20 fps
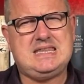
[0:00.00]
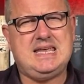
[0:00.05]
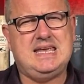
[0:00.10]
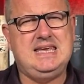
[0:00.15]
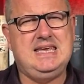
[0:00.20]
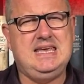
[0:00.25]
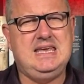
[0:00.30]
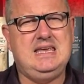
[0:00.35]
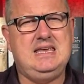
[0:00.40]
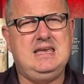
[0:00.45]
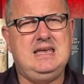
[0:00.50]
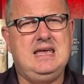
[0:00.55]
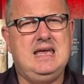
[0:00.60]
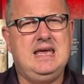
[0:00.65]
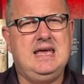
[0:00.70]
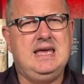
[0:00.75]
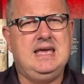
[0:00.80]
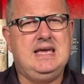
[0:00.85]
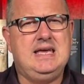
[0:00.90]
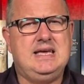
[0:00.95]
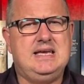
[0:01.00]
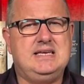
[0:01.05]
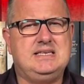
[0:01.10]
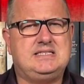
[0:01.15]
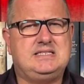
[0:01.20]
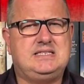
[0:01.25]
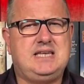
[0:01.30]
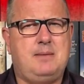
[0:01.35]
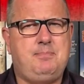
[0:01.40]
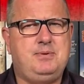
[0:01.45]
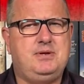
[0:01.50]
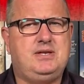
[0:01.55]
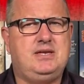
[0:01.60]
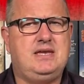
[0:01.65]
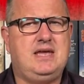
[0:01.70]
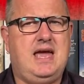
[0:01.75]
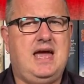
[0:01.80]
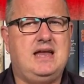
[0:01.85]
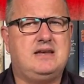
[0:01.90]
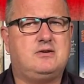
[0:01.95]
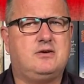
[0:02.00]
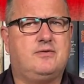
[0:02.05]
He is deputy head